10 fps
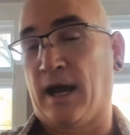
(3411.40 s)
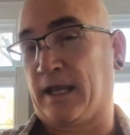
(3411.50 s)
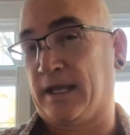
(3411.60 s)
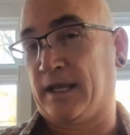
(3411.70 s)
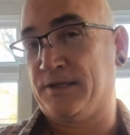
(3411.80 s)
I
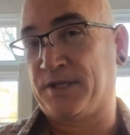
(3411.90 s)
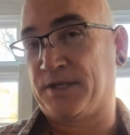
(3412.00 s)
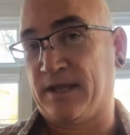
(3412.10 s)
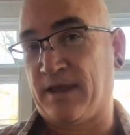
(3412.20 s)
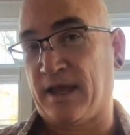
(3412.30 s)
can
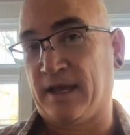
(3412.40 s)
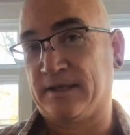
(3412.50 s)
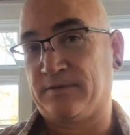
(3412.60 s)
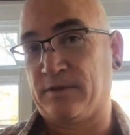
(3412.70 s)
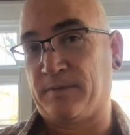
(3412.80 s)
say
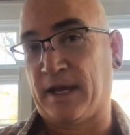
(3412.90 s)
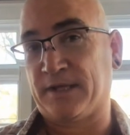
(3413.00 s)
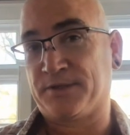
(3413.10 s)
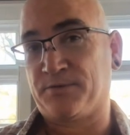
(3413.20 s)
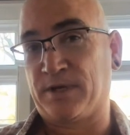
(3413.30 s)
that for the
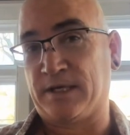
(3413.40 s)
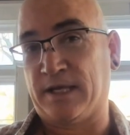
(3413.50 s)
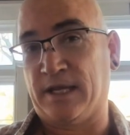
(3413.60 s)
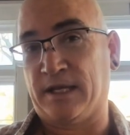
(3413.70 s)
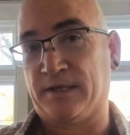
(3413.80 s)
past three
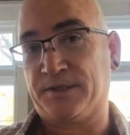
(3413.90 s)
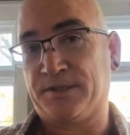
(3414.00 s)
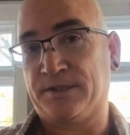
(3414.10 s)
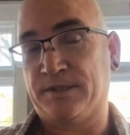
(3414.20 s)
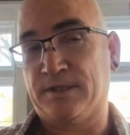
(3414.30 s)

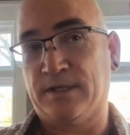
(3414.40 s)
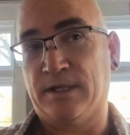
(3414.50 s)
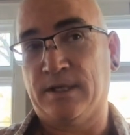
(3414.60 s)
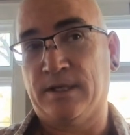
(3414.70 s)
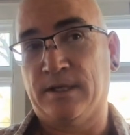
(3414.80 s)
days
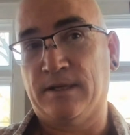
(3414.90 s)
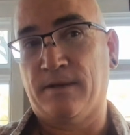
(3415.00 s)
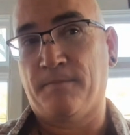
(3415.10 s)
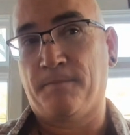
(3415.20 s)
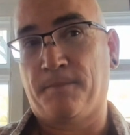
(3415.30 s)

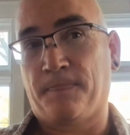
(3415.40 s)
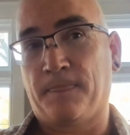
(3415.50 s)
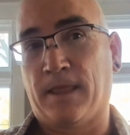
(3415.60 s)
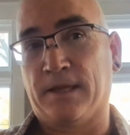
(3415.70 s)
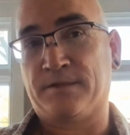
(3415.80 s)

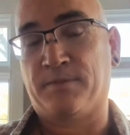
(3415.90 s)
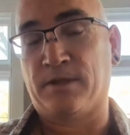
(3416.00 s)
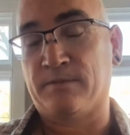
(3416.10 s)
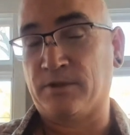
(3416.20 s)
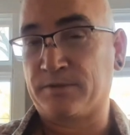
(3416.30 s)
has
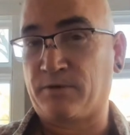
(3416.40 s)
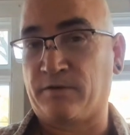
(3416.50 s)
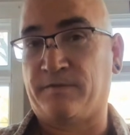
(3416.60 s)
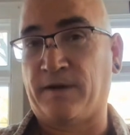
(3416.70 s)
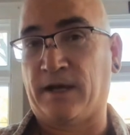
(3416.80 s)
been the most
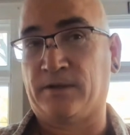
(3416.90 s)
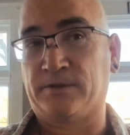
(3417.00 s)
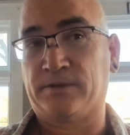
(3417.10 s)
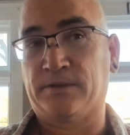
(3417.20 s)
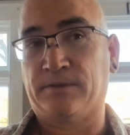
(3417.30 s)

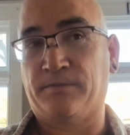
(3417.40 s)
profound,